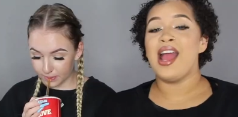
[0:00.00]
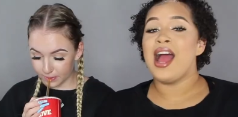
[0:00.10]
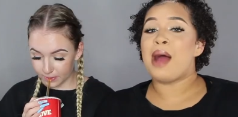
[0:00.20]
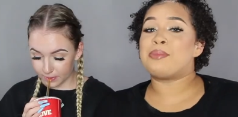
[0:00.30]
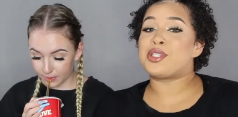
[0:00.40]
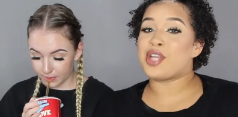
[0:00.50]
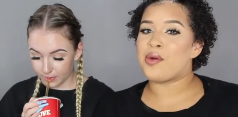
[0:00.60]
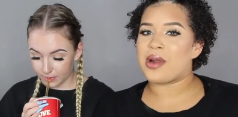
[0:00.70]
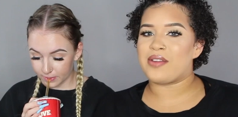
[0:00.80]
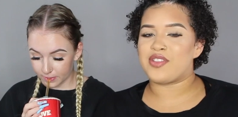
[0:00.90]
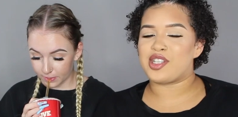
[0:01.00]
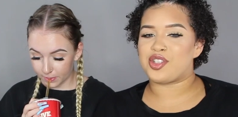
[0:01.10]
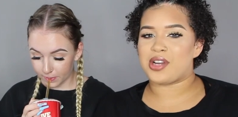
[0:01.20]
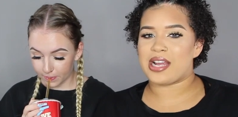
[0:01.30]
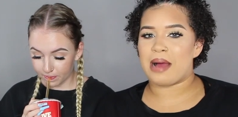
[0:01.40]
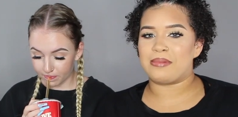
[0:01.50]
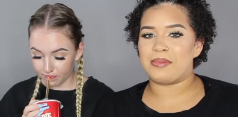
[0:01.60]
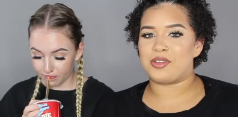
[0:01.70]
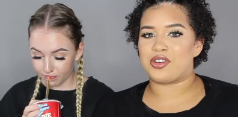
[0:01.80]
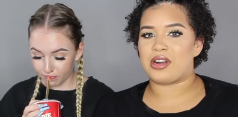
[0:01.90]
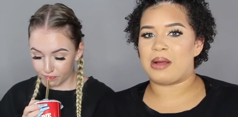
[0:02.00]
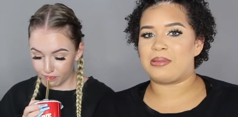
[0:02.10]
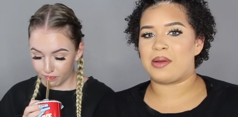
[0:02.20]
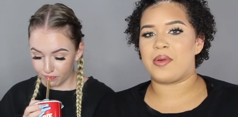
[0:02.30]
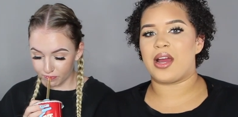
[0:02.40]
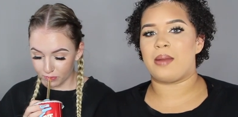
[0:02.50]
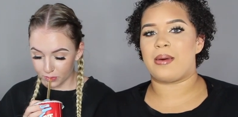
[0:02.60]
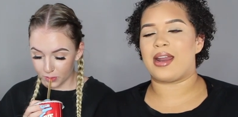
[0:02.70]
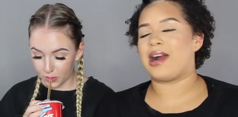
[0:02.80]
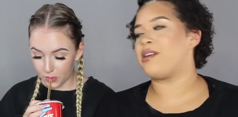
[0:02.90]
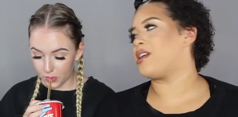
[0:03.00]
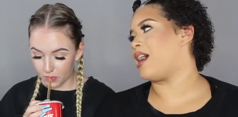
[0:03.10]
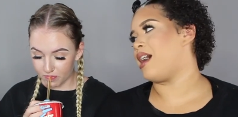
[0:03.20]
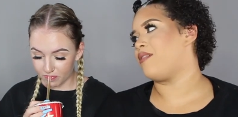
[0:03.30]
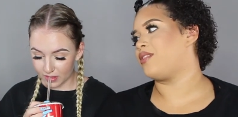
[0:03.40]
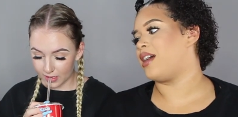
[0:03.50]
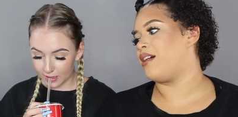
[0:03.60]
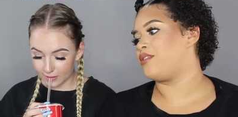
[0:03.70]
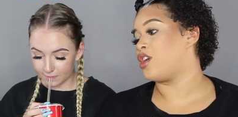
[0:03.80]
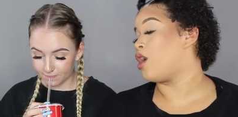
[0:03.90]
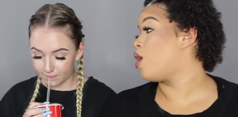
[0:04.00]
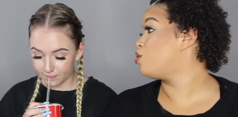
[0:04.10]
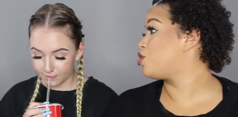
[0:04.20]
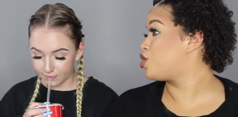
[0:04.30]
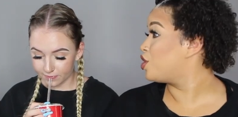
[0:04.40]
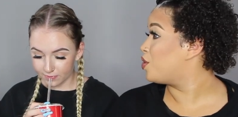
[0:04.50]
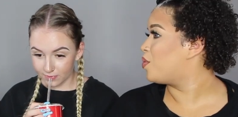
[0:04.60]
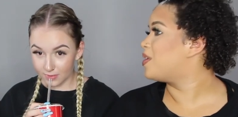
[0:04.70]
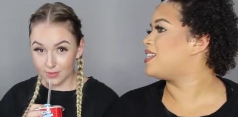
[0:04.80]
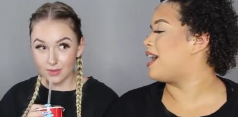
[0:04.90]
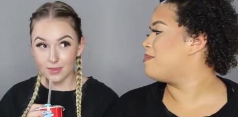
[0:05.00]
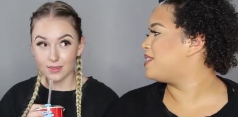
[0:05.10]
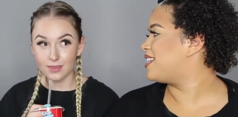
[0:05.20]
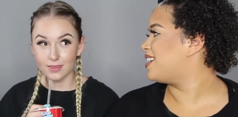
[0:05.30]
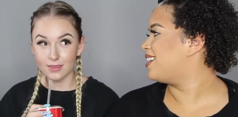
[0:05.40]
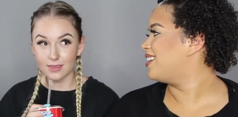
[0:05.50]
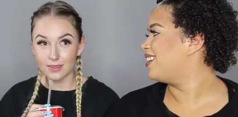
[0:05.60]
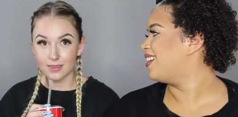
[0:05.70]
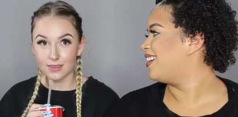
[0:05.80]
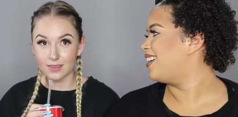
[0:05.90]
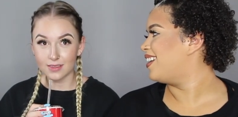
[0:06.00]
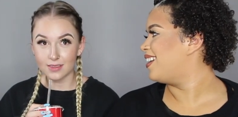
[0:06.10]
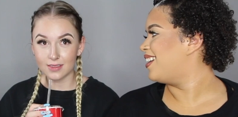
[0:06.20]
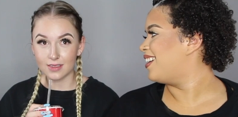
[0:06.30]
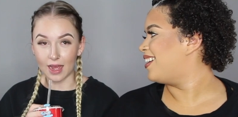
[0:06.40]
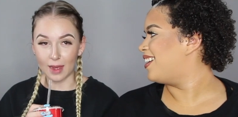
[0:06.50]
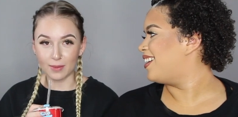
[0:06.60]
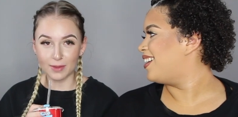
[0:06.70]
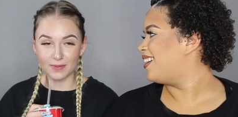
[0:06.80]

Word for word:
Speaker 1: sisters. I'm so ready for this Drake album to drop. Like, we got about an hour and a half left. Oh shoot, what time is it? I'm